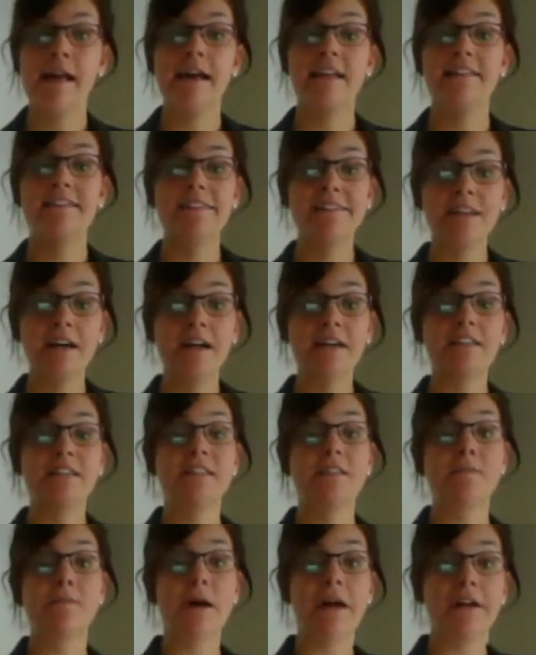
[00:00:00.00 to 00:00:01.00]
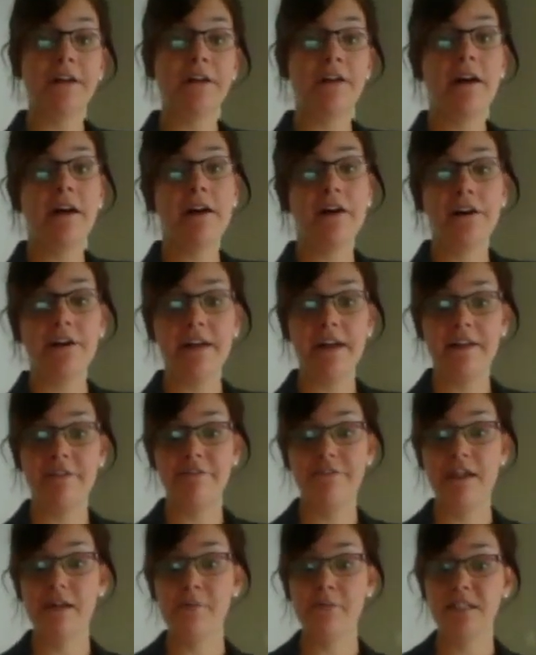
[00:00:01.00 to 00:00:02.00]
and silence
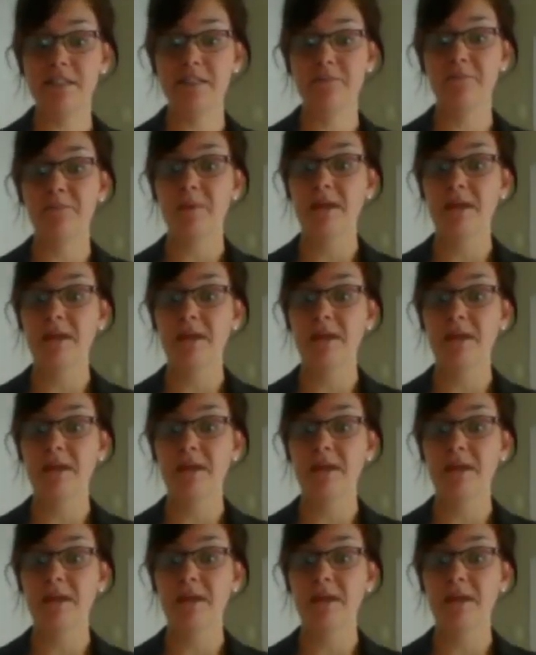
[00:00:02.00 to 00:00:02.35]
microRNA families